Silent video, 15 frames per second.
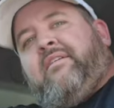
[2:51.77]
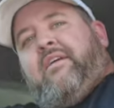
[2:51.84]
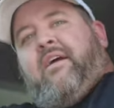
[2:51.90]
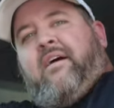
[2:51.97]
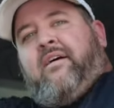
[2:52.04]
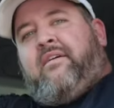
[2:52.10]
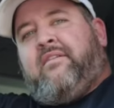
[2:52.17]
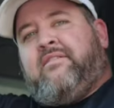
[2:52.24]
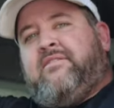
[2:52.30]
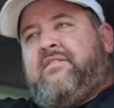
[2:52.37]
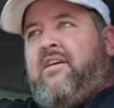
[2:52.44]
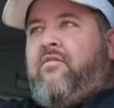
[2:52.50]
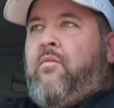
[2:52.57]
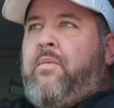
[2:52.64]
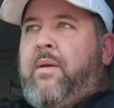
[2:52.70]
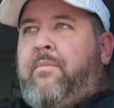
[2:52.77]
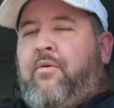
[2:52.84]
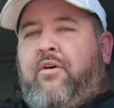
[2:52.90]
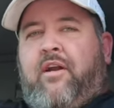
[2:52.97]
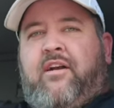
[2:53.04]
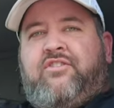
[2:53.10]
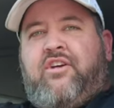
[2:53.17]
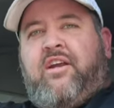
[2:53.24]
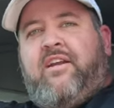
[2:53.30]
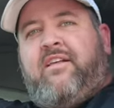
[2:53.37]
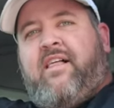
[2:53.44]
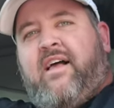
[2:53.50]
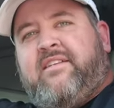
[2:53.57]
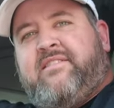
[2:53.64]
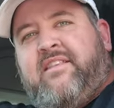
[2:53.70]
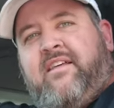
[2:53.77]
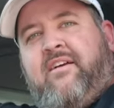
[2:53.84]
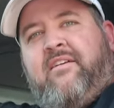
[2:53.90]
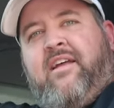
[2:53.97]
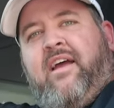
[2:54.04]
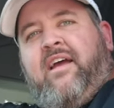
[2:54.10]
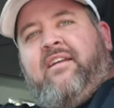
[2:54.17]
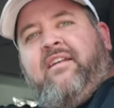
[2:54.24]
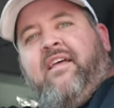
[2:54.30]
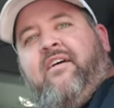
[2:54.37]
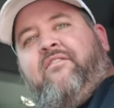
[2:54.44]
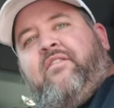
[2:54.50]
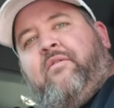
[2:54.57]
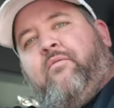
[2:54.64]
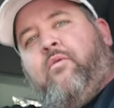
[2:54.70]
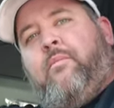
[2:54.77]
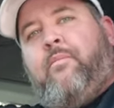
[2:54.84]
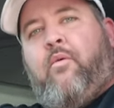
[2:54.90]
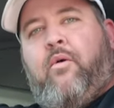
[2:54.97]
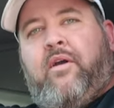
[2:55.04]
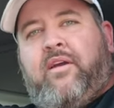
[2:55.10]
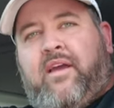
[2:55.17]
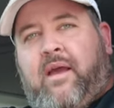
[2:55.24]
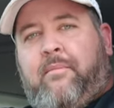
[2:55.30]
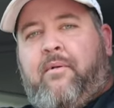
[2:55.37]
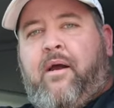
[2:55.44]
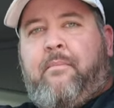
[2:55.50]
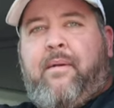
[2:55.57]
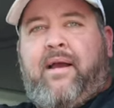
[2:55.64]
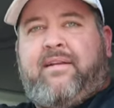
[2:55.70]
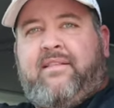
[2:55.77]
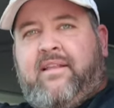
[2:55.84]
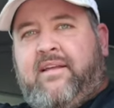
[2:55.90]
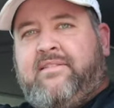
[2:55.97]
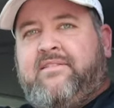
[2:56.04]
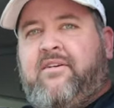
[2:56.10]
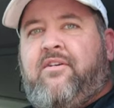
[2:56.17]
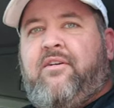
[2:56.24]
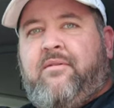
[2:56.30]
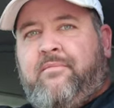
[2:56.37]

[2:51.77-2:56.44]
Several people in our training class the other day had left at one point and came right back to Landstar.